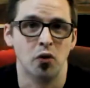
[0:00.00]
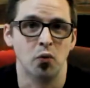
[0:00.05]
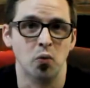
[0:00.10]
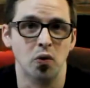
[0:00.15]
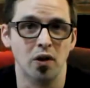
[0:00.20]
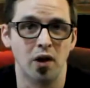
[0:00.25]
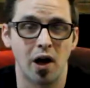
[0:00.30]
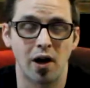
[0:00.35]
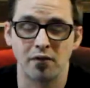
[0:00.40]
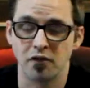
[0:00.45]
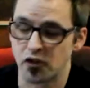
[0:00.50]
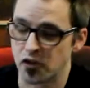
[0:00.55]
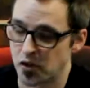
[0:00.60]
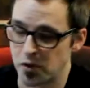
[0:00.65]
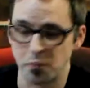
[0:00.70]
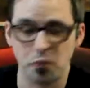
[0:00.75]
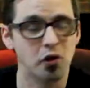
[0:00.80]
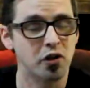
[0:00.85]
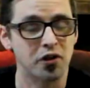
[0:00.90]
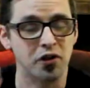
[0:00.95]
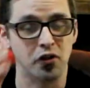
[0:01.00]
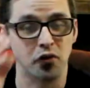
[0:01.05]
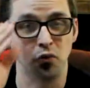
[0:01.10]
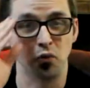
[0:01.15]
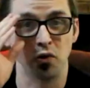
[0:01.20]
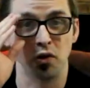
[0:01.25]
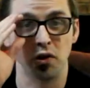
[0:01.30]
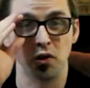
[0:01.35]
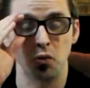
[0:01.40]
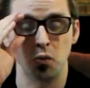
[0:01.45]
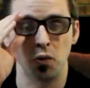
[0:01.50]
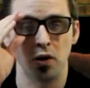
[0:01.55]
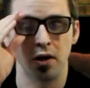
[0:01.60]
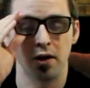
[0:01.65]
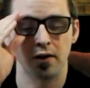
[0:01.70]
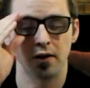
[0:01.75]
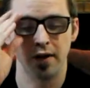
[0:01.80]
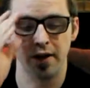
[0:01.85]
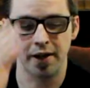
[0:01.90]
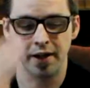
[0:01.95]
Well, obviously the book did really
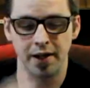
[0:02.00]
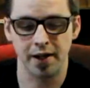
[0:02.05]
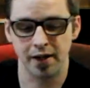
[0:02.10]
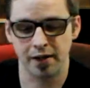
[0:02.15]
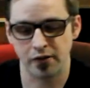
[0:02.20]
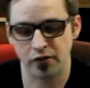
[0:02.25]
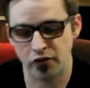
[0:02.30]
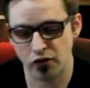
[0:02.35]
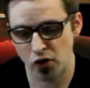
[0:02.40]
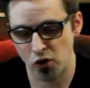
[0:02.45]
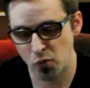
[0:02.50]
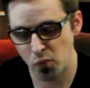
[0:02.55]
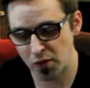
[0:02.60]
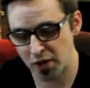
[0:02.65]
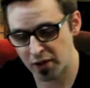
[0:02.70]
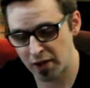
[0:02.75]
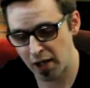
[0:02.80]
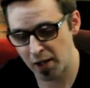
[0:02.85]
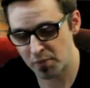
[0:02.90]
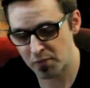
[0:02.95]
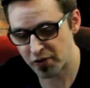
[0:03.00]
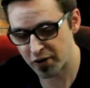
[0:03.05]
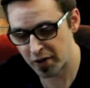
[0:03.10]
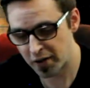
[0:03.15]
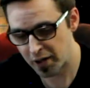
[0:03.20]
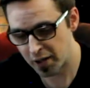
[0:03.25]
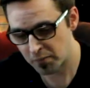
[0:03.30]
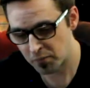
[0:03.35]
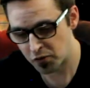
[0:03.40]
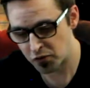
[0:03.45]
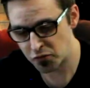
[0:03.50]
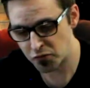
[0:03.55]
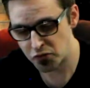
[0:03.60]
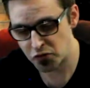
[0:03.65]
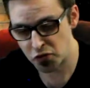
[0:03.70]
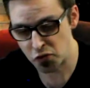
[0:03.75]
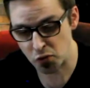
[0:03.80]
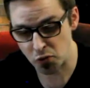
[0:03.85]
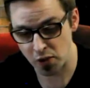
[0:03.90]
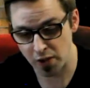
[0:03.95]
well, and so when it came time to
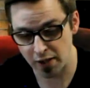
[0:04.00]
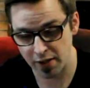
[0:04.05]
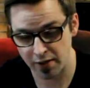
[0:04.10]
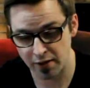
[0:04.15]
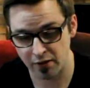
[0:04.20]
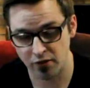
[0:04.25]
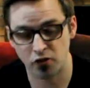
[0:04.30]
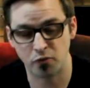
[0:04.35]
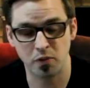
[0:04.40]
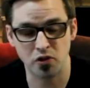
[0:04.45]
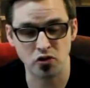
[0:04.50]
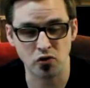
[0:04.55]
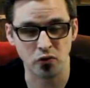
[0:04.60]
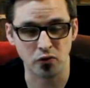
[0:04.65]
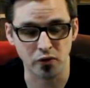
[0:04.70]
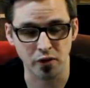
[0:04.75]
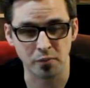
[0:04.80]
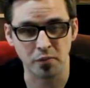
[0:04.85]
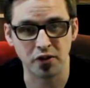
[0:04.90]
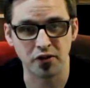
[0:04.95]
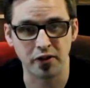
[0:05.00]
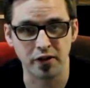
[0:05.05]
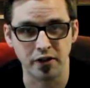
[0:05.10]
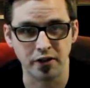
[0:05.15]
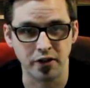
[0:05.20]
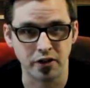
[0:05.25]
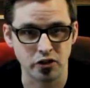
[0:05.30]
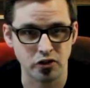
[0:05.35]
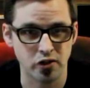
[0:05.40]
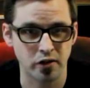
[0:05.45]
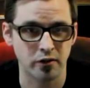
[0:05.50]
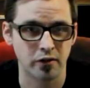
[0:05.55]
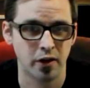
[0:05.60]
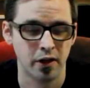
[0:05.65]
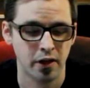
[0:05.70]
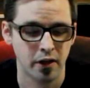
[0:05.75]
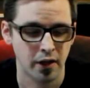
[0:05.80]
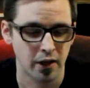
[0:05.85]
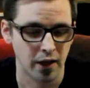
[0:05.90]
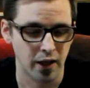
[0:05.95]
do a special limited edition,
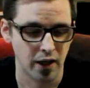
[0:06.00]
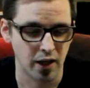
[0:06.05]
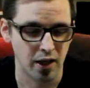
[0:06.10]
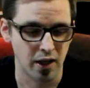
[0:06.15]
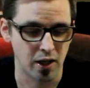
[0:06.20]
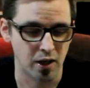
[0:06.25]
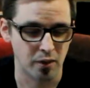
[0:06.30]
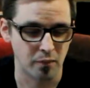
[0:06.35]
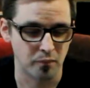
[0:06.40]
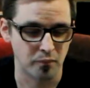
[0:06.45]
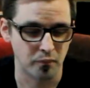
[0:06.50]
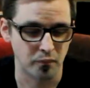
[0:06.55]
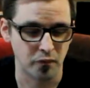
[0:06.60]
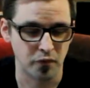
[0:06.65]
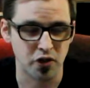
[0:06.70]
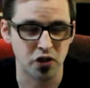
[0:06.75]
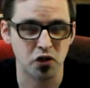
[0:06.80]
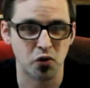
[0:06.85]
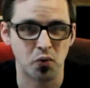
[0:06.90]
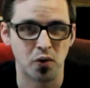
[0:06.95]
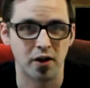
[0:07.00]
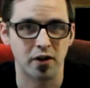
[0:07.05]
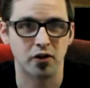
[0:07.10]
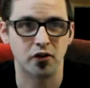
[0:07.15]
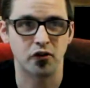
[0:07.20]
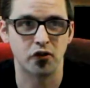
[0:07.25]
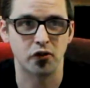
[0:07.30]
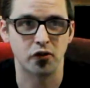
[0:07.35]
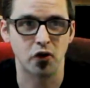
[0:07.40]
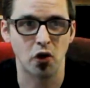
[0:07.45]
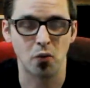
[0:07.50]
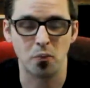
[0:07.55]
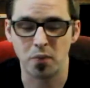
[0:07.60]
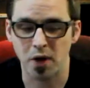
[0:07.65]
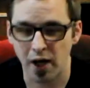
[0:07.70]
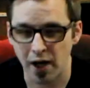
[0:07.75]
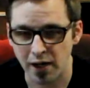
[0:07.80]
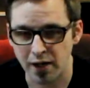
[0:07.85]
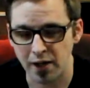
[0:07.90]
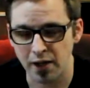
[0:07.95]
Neil wanted to go
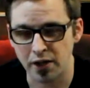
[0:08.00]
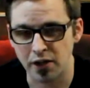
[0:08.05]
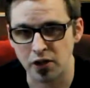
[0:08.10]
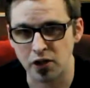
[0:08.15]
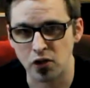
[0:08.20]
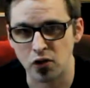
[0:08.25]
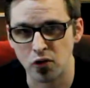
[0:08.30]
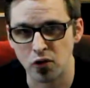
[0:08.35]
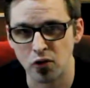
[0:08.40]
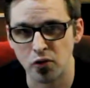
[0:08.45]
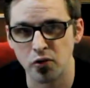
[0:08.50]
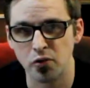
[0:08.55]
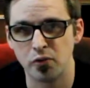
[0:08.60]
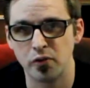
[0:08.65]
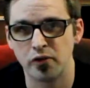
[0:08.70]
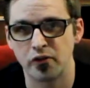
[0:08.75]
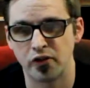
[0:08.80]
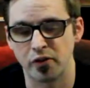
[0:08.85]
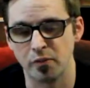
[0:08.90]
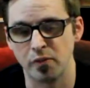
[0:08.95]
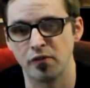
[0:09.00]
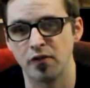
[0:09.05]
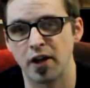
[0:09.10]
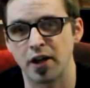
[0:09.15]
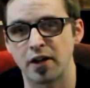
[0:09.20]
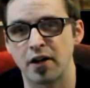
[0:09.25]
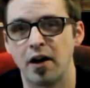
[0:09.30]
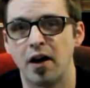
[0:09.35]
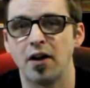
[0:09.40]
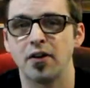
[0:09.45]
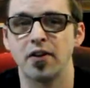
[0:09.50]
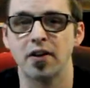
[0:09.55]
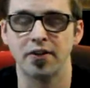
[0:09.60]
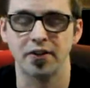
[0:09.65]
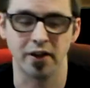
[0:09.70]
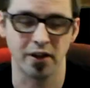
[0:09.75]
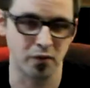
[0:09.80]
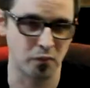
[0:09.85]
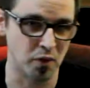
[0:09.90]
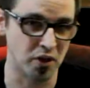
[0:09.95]
back and include some of that
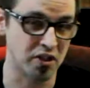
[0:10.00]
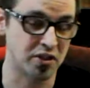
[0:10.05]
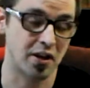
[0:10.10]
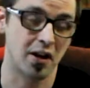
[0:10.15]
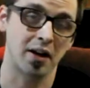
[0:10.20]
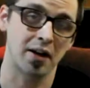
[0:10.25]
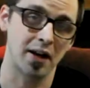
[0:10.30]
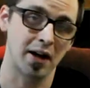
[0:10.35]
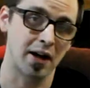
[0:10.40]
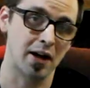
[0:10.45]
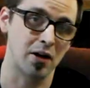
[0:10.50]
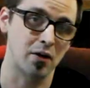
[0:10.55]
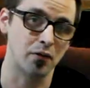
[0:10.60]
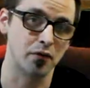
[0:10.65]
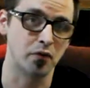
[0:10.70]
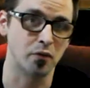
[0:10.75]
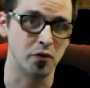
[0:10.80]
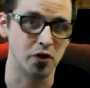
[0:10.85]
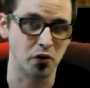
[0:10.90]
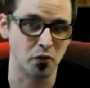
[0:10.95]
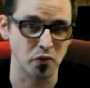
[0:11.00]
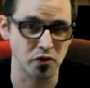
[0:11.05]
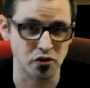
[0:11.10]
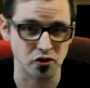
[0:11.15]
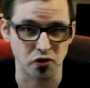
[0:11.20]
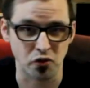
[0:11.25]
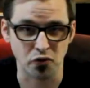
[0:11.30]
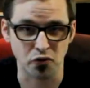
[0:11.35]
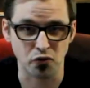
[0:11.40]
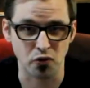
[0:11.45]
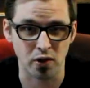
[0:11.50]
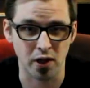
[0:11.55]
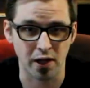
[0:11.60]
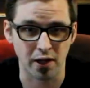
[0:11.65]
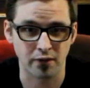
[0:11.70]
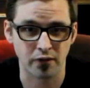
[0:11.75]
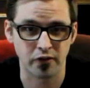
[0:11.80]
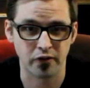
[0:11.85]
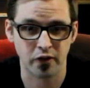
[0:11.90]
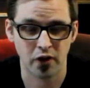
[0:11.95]
content that had been cut out from the original
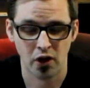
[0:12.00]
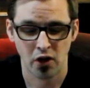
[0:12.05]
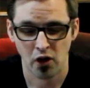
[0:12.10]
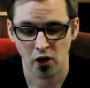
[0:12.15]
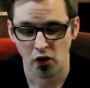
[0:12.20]
drafts.